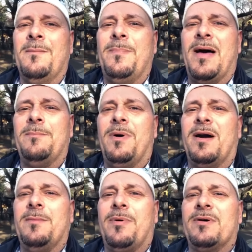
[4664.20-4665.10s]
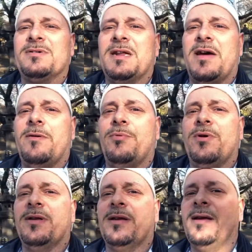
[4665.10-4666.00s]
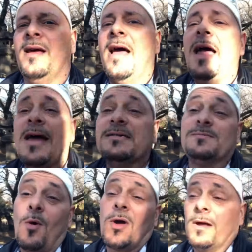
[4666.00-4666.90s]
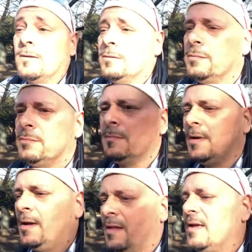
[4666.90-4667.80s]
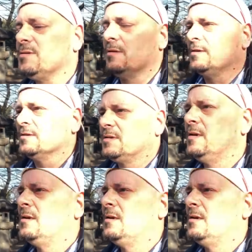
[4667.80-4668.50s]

bad body parts, and heavy breathing and smoking. That's all it is.